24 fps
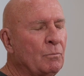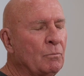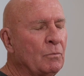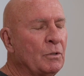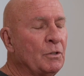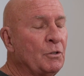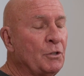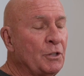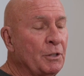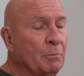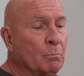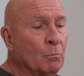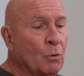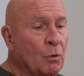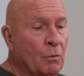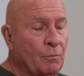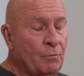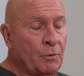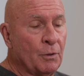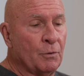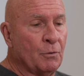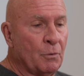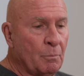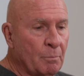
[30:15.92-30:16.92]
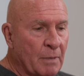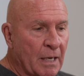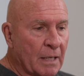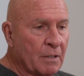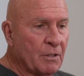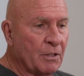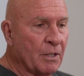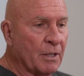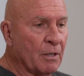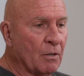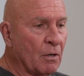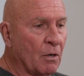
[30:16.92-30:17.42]
when she moved to New
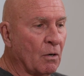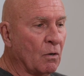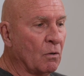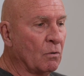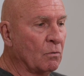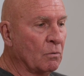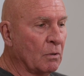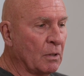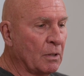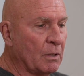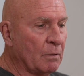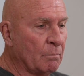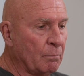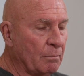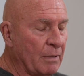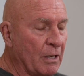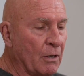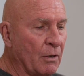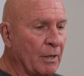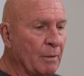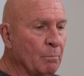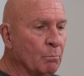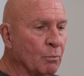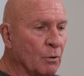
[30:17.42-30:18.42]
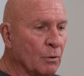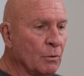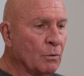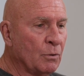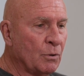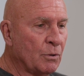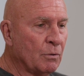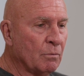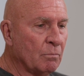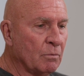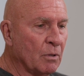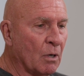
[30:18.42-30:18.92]
Mexico, married
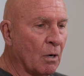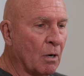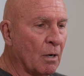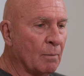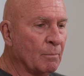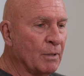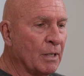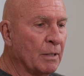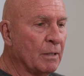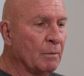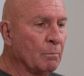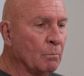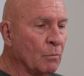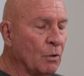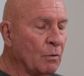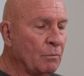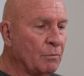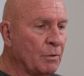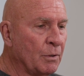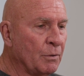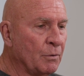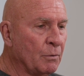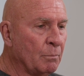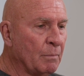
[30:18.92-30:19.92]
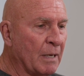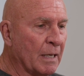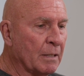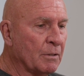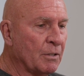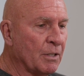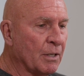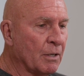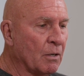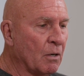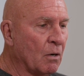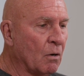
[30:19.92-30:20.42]
Bruce Nauman and moved to New
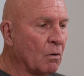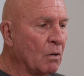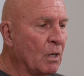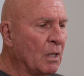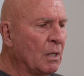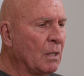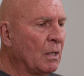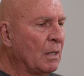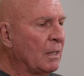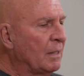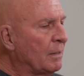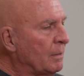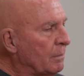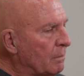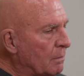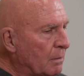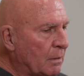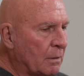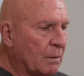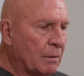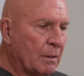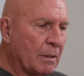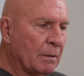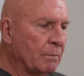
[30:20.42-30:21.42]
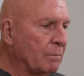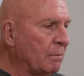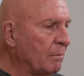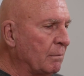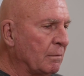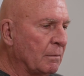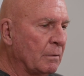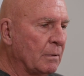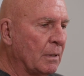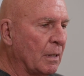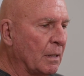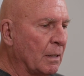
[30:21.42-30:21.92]
Mexico,
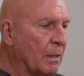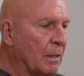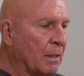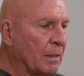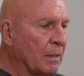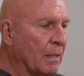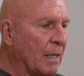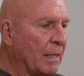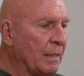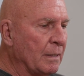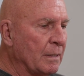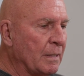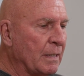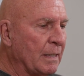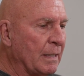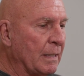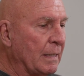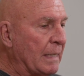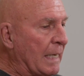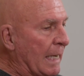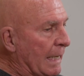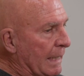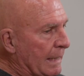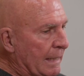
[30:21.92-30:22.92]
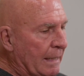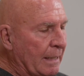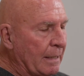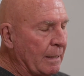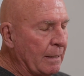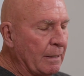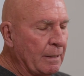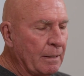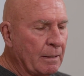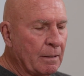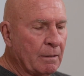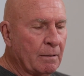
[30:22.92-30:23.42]

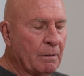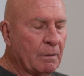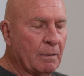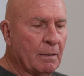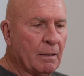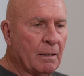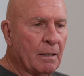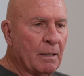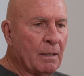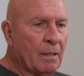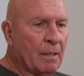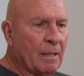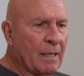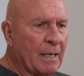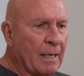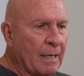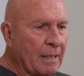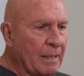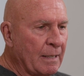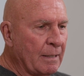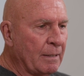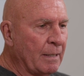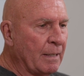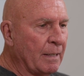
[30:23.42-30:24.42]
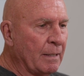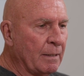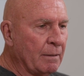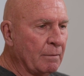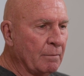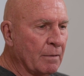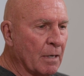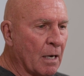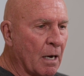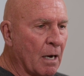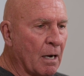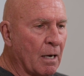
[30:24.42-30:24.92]

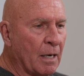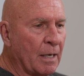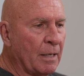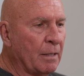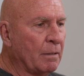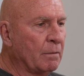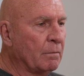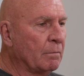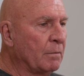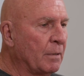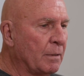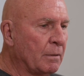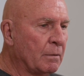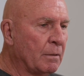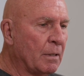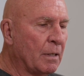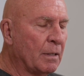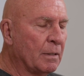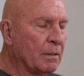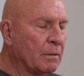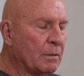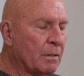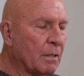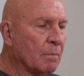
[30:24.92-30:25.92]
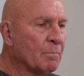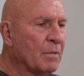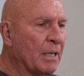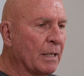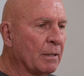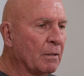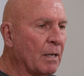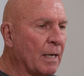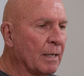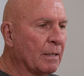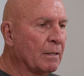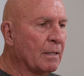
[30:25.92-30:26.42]
1989,
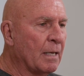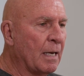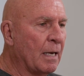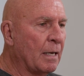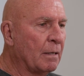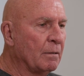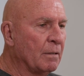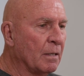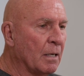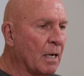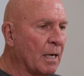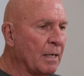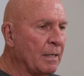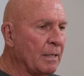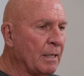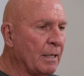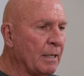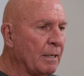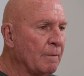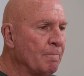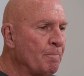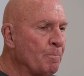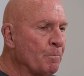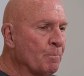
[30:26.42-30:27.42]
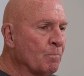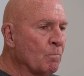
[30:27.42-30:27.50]
something like that, 90.